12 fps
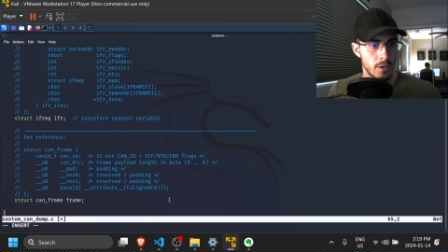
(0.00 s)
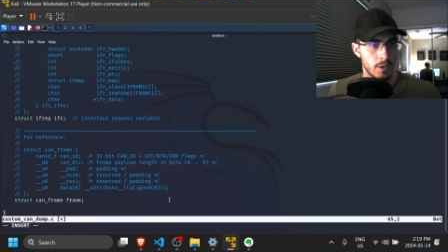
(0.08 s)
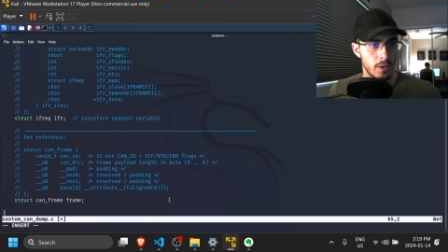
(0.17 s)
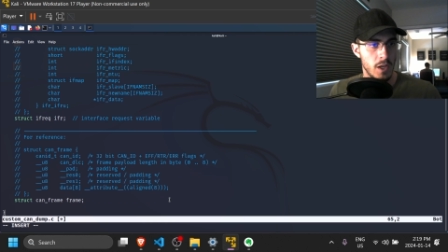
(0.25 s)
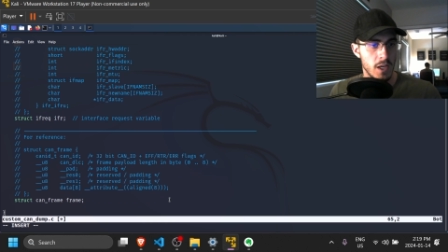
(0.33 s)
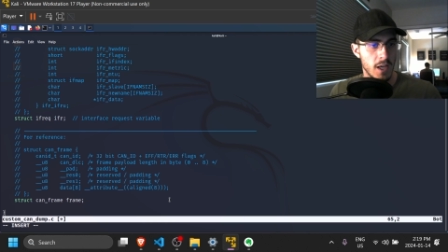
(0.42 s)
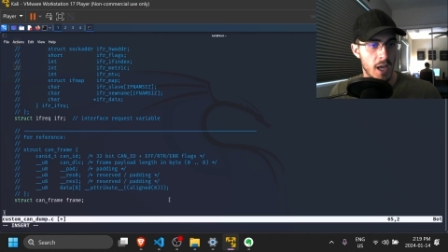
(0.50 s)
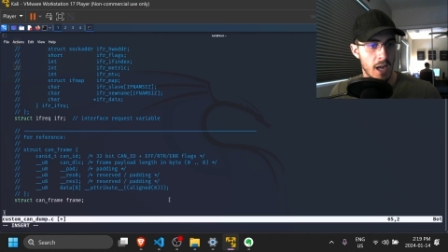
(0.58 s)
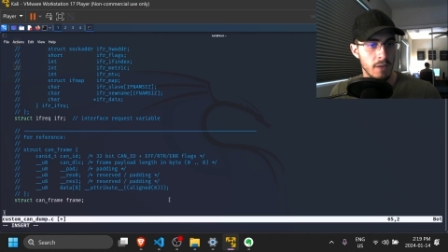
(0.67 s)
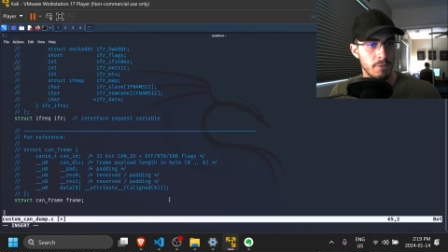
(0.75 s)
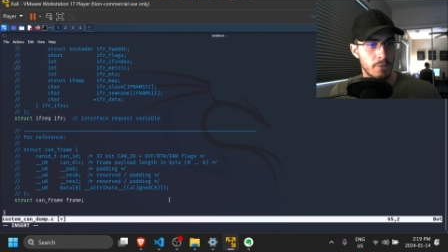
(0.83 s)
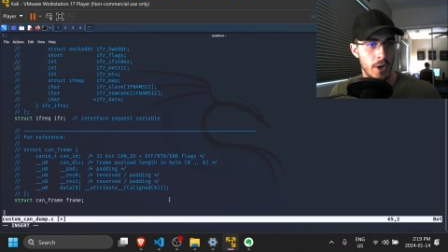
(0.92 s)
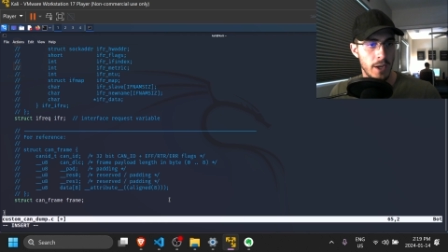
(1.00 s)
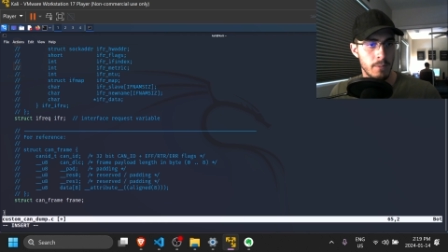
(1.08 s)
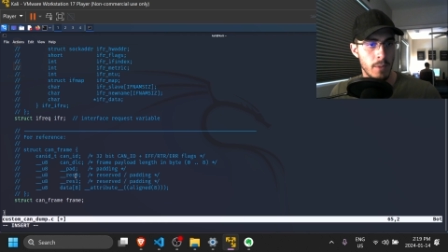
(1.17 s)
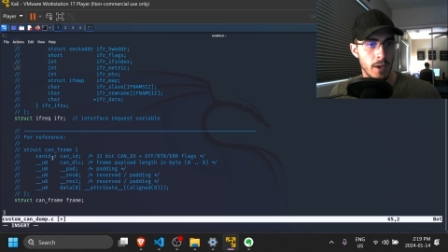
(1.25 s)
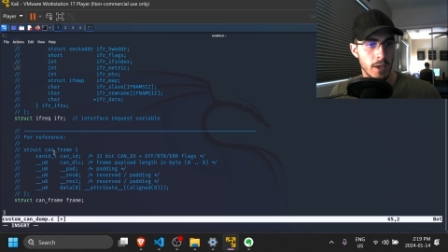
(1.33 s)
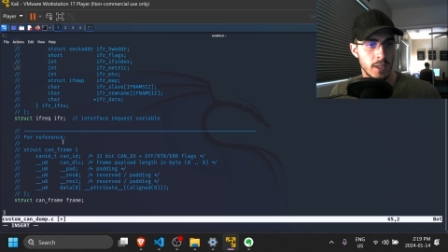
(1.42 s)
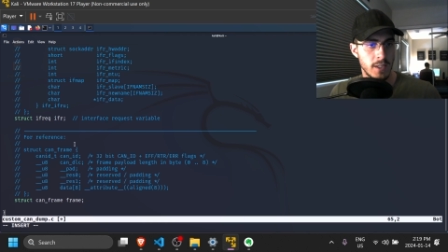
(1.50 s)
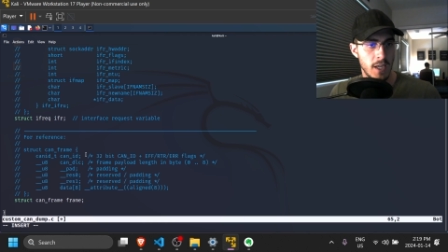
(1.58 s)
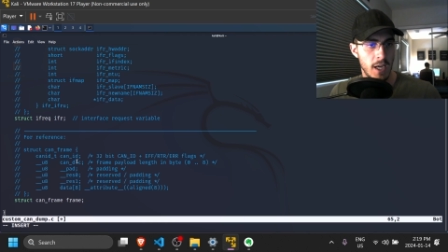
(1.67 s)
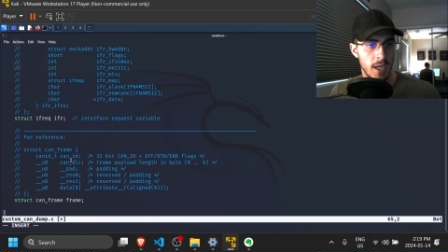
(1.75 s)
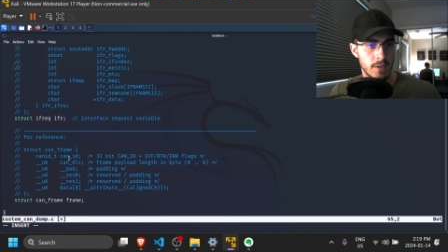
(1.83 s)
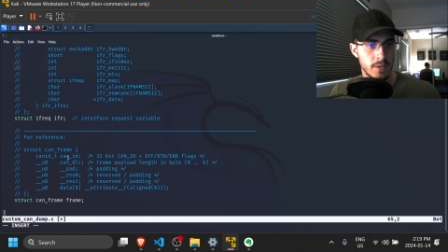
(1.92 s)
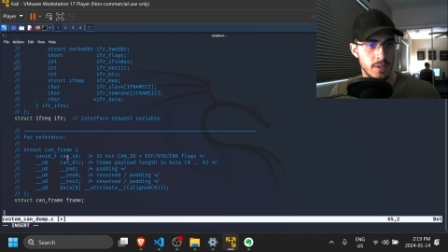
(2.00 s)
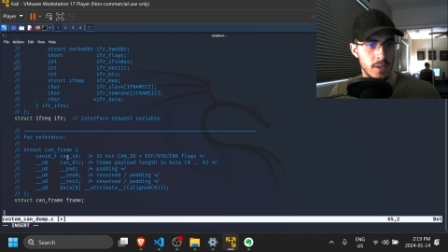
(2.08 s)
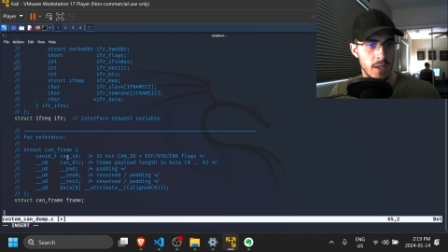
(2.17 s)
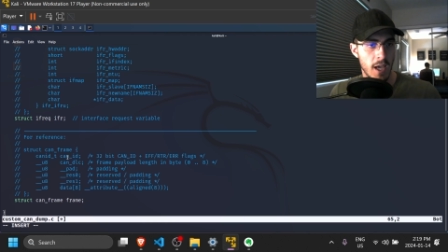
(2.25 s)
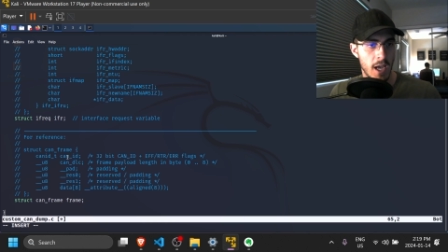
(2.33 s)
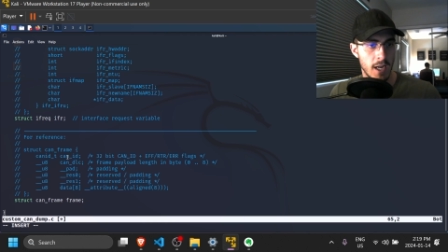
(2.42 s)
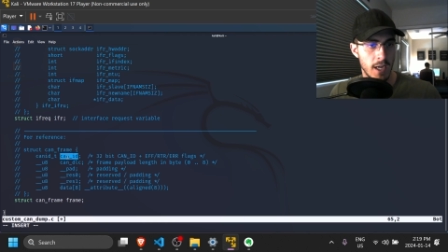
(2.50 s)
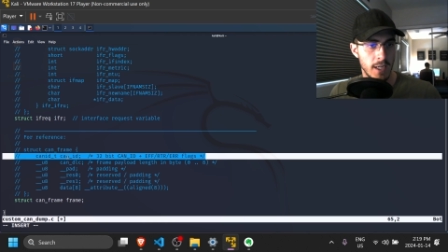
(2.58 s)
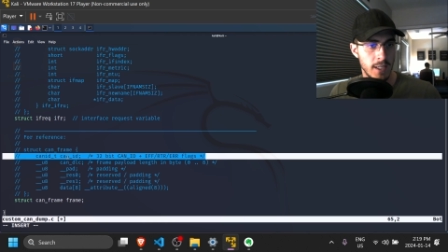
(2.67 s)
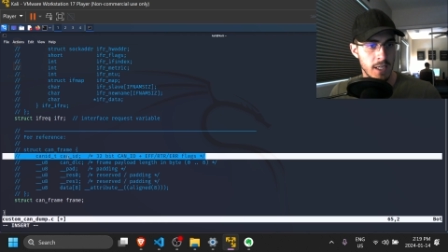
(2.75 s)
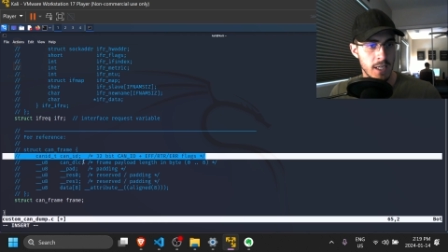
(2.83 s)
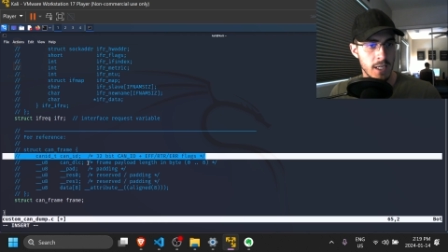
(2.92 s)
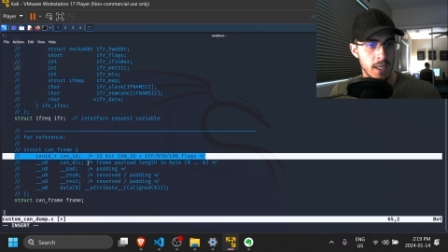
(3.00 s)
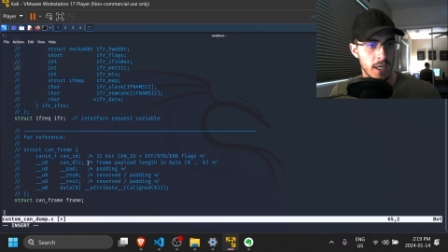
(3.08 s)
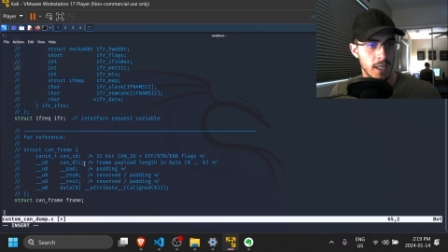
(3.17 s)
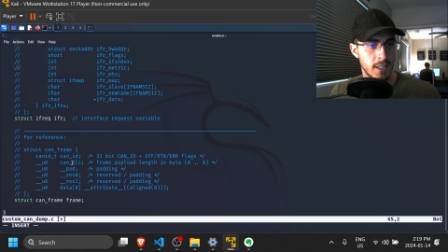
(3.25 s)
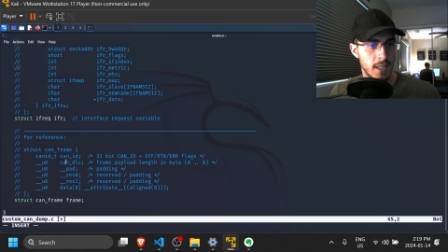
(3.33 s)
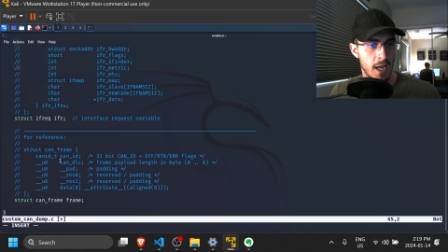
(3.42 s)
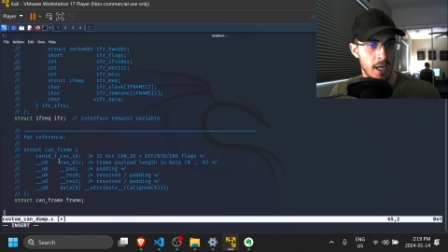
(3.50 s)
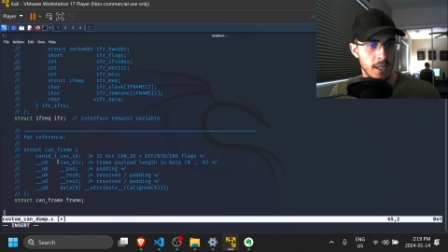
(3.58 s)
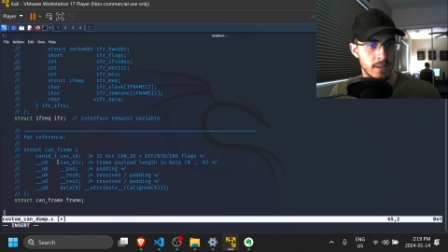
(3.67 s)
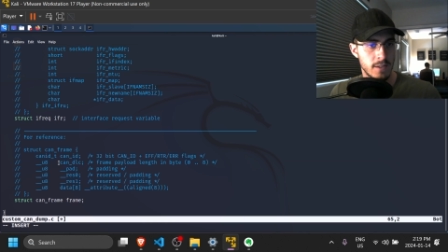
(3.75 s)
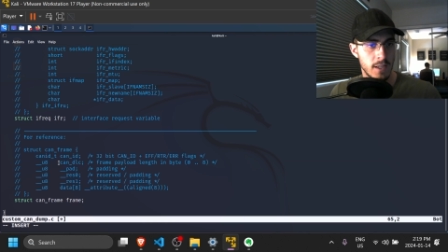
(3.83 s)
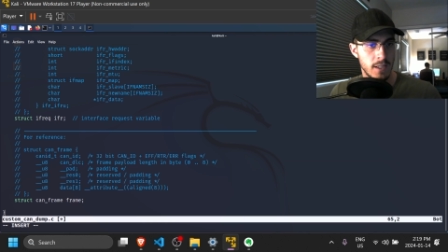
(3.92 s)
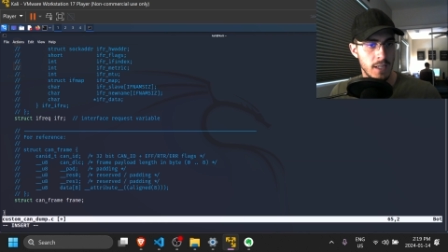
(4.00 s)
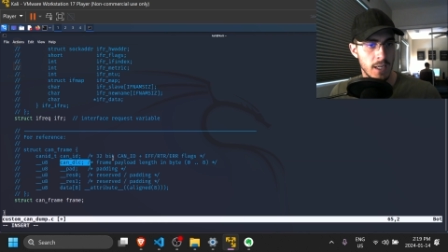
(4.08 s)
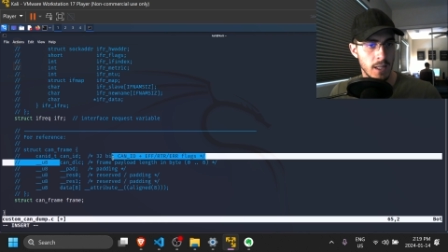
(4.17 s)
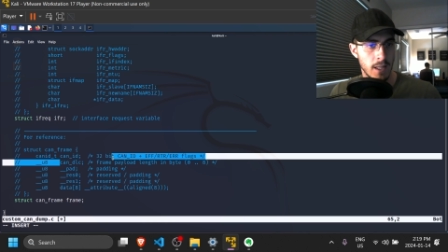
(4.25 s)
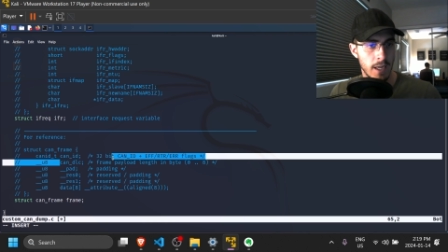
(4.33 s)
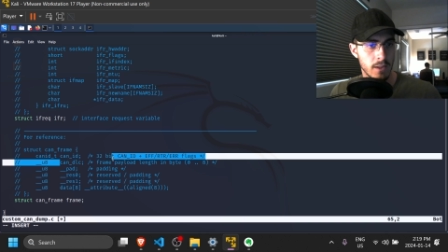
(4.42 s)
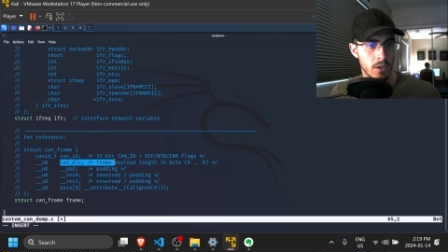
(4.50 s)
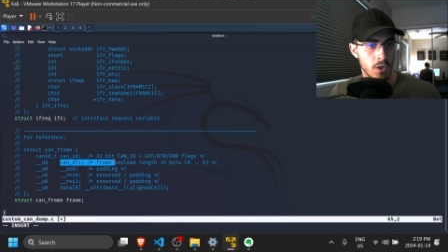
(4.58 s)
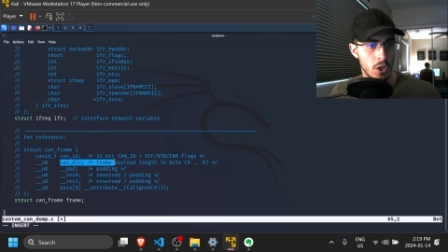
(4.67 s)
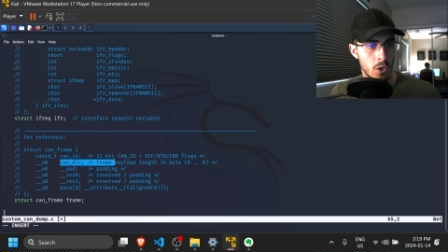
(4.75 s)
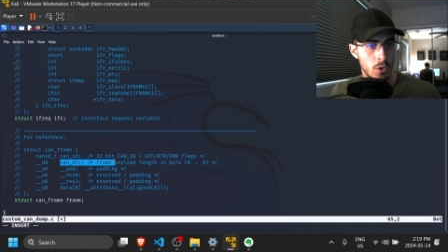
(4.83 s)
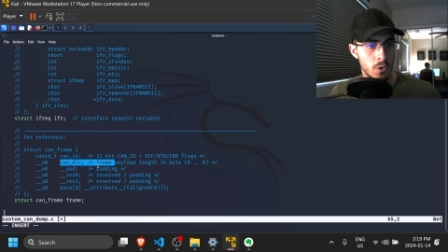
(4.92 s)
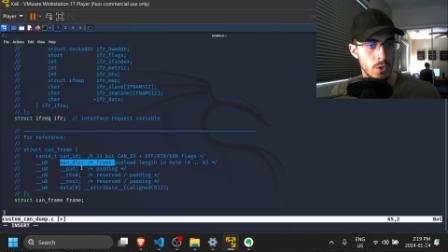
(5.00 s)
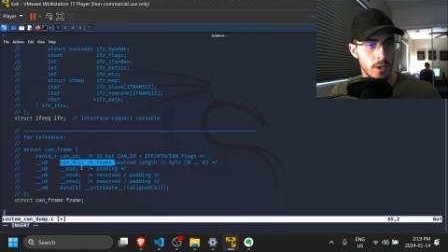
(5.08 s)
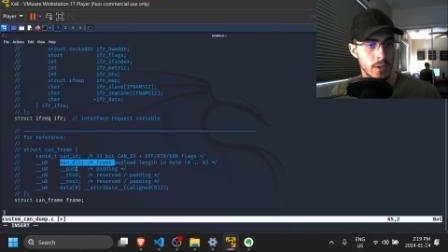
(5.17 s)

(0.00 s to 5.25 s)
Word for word: The can frame contains the can ID, it contains the data length code,